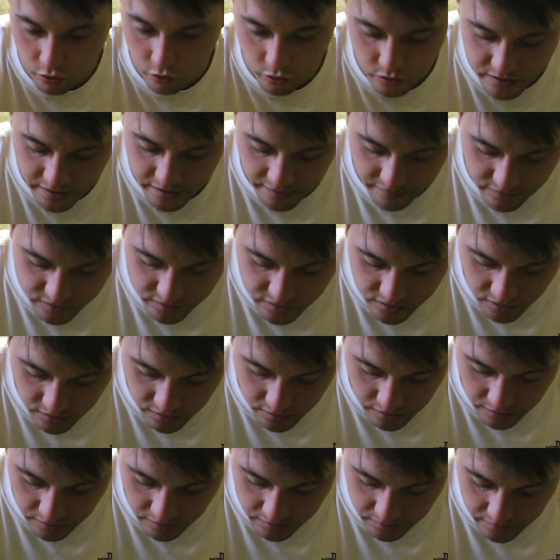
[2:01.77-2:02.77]
all together,
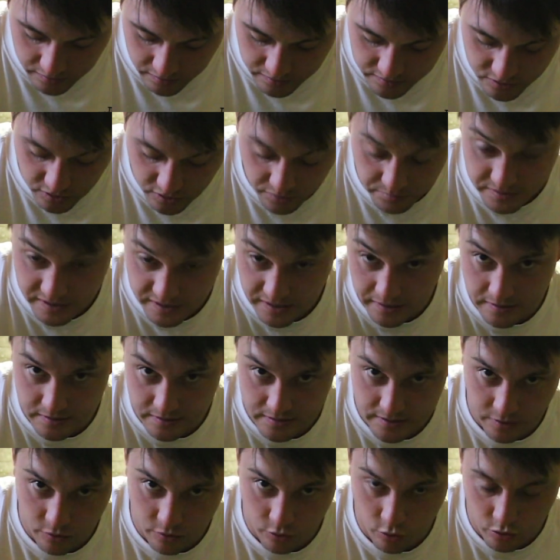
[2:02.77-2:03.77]

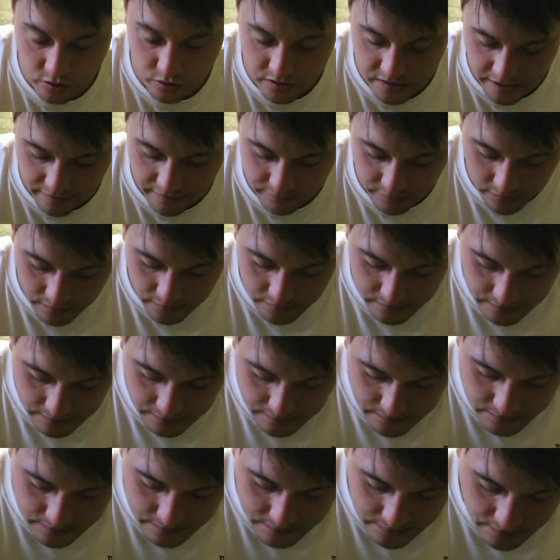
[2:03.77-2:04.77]
simultaneously or all together.
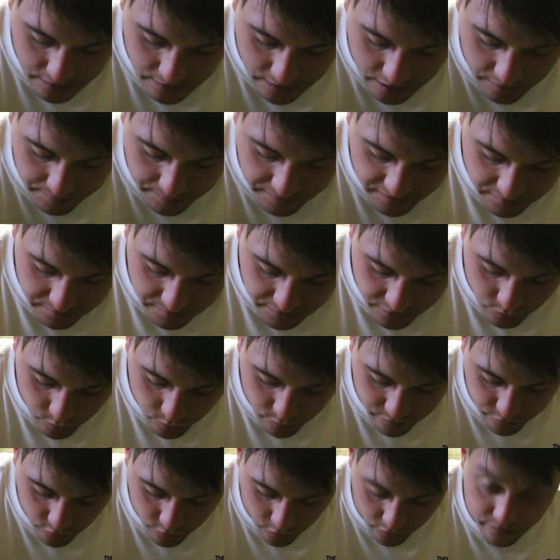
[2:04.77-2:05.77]
In the middle
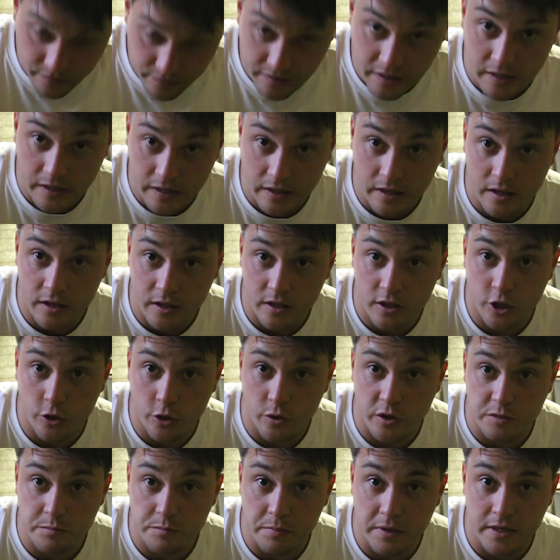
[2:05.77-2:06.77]
we've got the
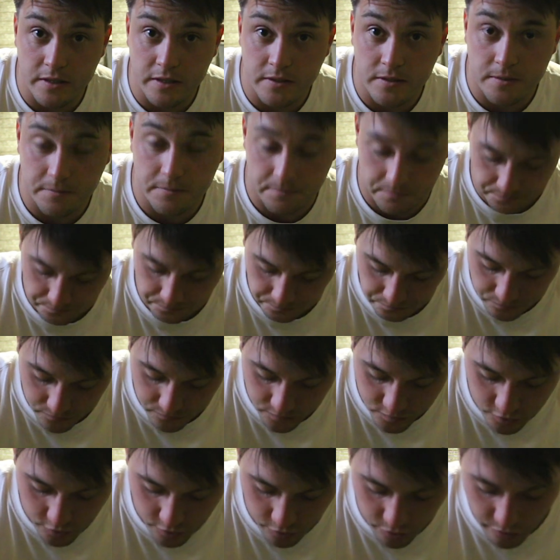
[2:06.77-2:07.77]
USBs,
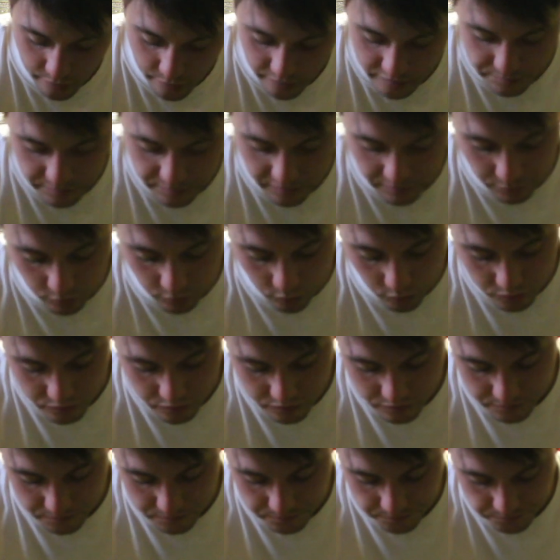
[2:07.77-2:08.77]
2 USB
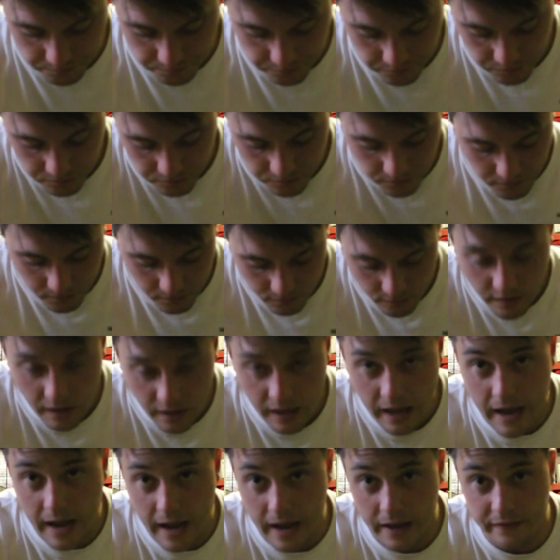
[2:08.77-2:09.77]
ports,
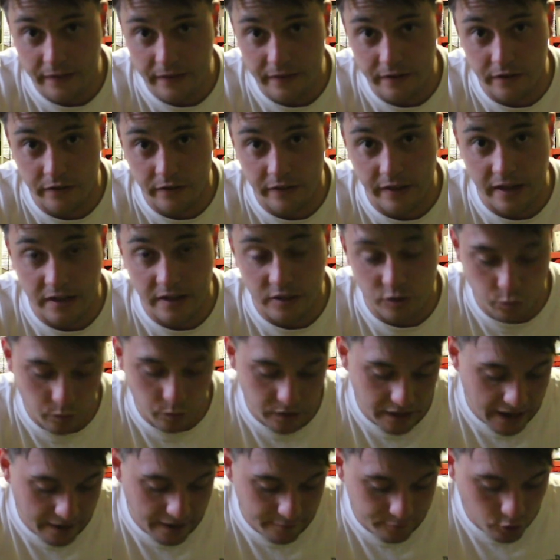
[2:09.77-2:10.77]
and then on the end
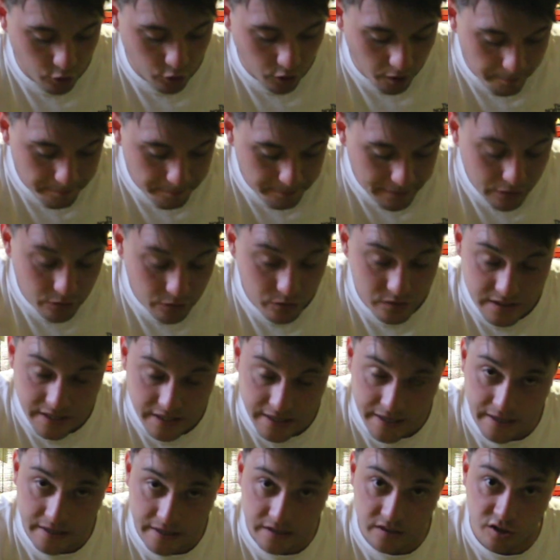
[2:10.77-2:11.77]
we have got a
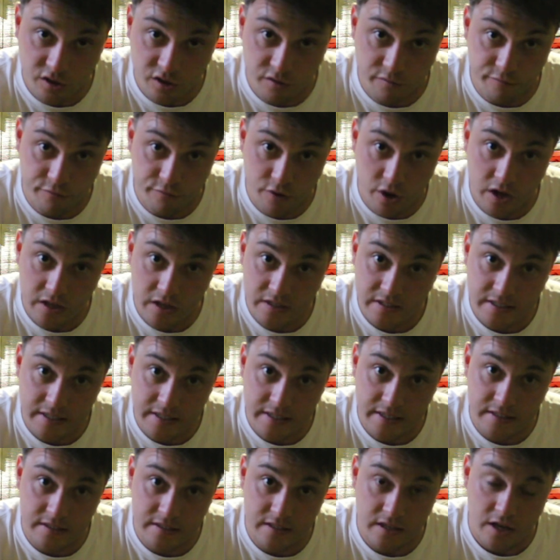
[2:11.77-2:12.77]
built-in
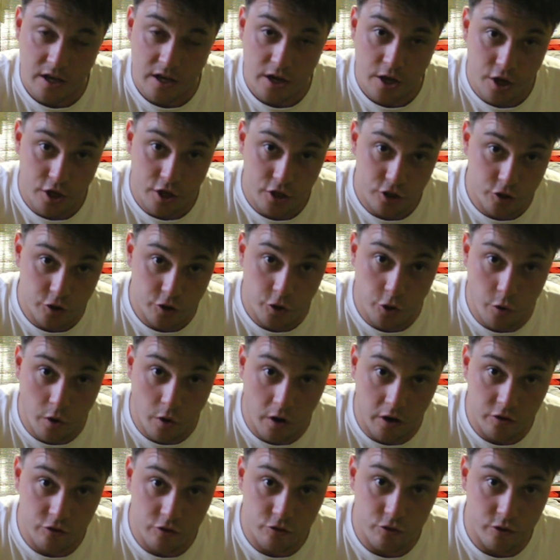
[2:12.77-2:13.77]
converted
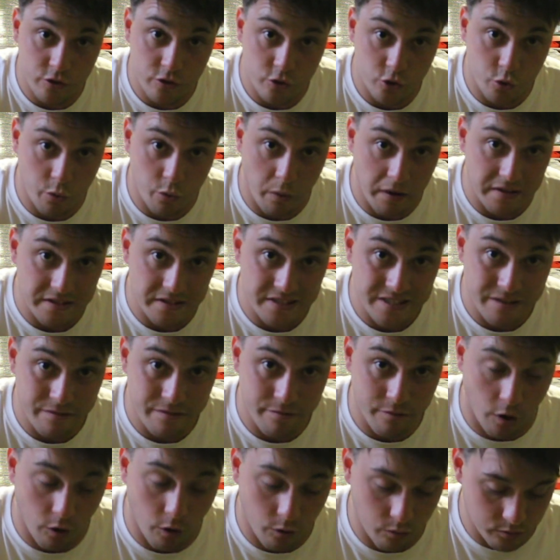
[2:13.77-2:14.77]
220
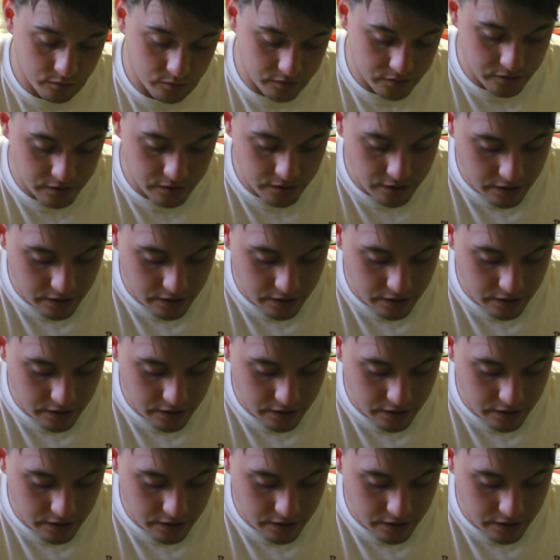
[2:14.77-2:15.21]
volt